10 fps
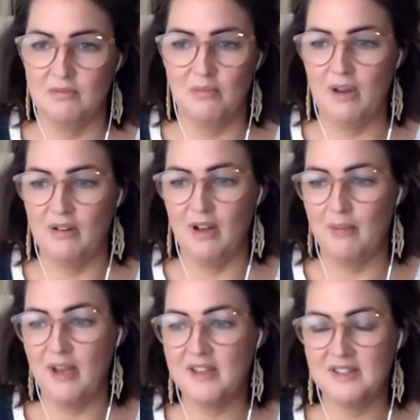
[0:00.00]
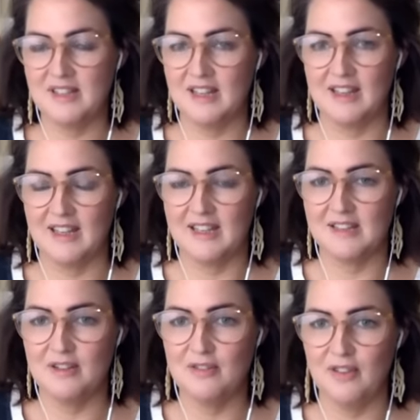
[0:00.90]
well, I personally think it's
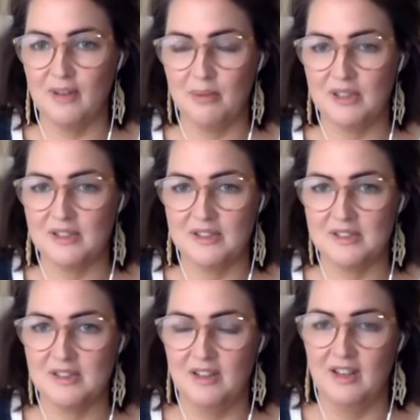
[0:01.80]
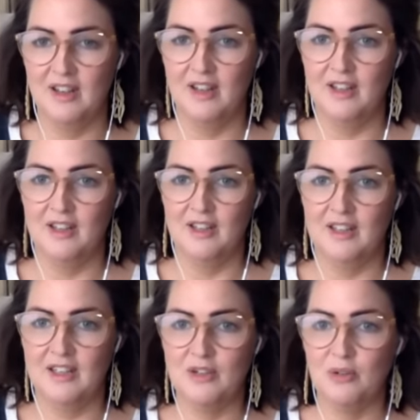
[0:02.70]
over because
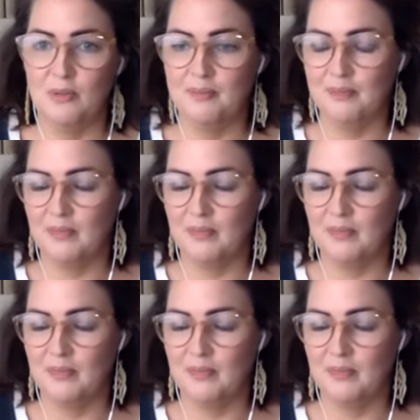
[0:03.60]
you're